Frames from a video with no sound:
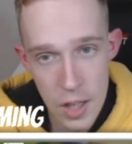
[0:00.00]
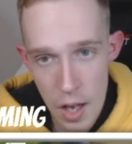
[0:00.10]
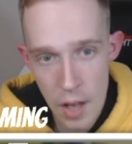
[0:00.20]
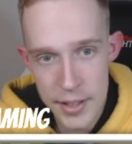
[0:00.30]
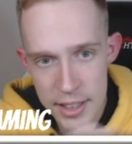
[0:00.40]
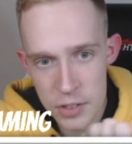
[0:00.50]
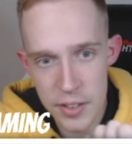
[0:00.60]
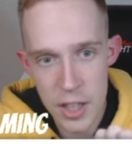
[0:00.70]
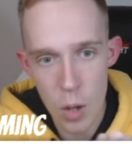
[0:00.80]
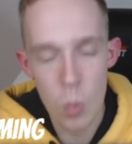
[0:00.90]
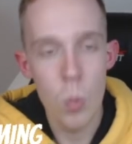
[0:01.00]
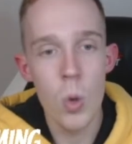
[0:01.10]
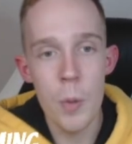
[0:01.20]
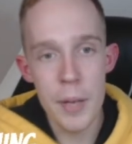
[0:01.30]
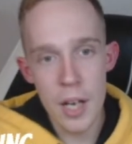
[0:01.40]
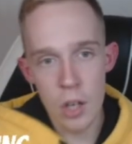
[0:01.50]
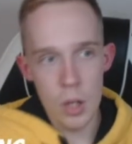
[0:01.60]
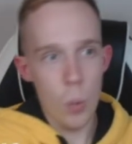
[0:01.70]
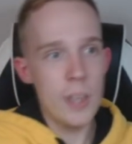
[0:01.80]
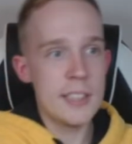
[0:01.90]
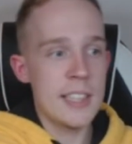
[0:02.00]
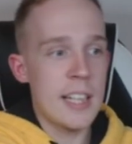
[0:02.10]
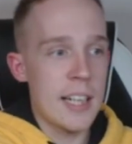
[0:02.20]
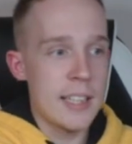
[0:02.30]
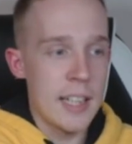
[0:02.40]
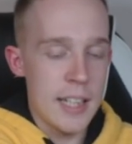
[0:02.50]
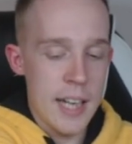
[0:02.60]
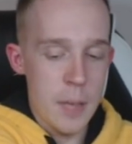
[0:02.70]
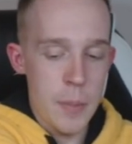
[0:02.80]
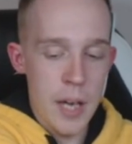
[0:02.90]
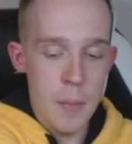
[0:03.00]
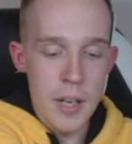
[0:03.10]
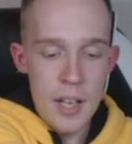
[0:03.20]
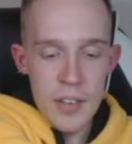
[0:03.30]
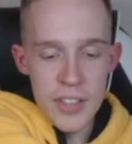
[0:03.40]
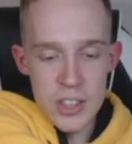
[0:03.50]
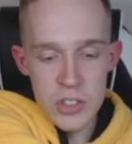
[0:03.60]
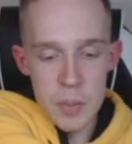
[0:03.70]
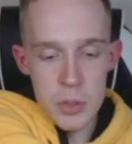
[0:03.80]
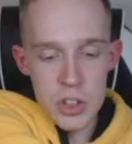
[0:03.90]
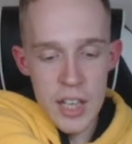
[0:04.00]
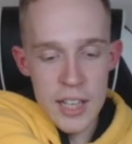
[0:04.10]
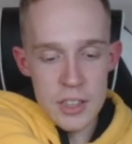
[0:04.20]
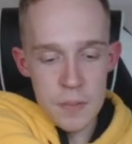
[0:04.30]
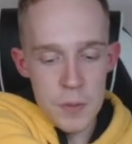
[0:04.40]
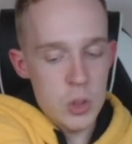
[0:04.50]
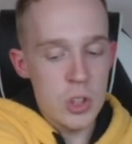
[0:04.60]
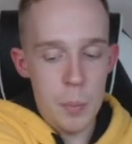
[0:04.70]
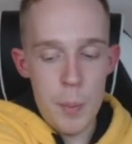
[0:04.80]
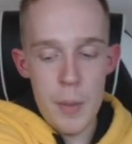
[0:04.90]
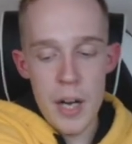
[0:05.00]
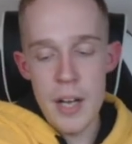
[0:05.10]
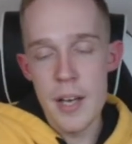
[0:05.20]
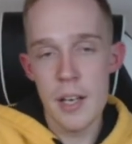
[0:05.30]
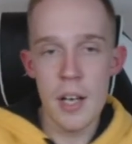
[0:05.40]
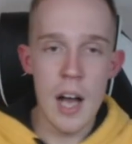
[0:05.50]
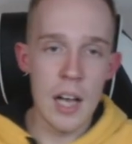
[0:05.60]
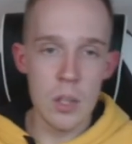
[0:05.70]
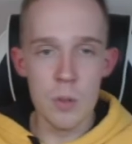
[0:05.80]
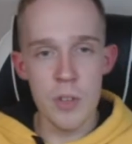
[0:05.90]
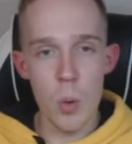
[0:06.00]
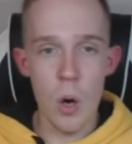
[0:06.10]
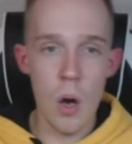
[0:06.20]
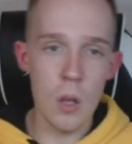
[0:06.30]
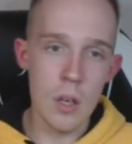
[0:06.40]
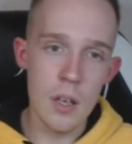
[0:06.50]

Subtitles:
next video will be on Wednesday night at 9 PM. Thanks very much guys for stopping by. I love you all.